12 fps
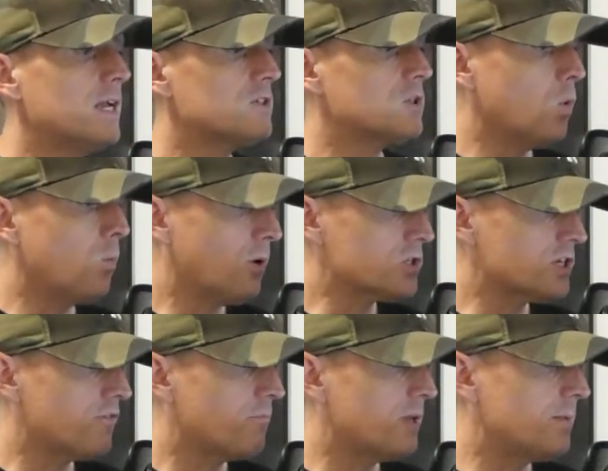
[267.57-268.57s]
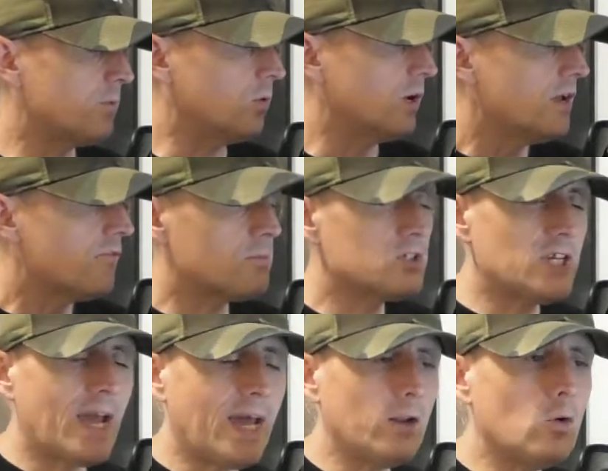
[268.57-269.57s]
Uh, so all positive people. From a
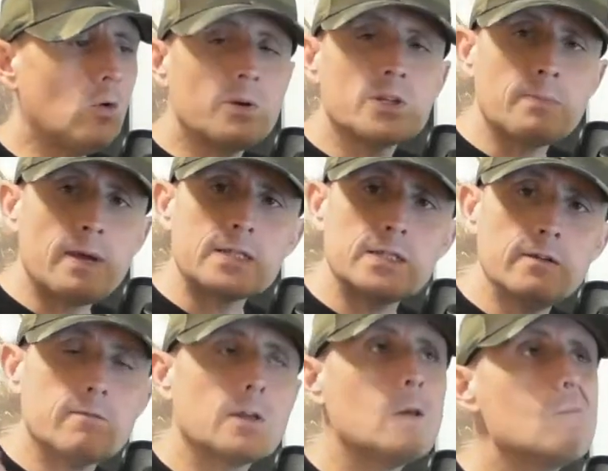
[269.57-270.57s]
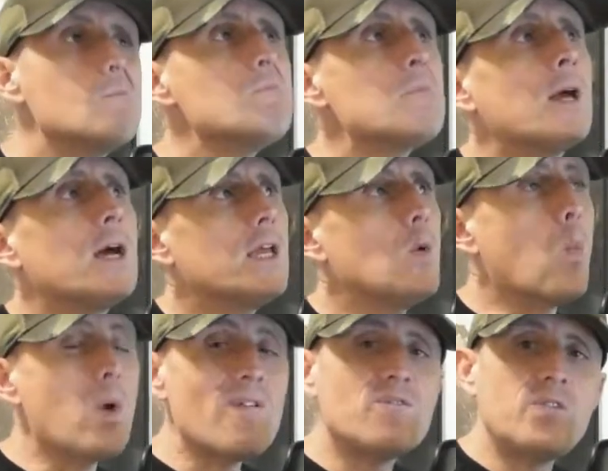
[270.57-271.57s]
channel perspective, uh,
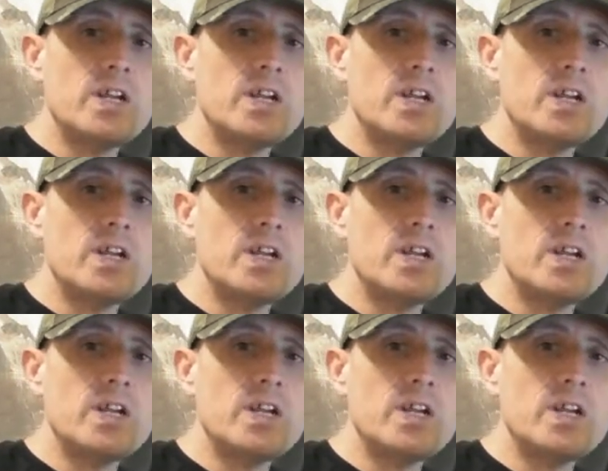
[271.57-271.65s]
we've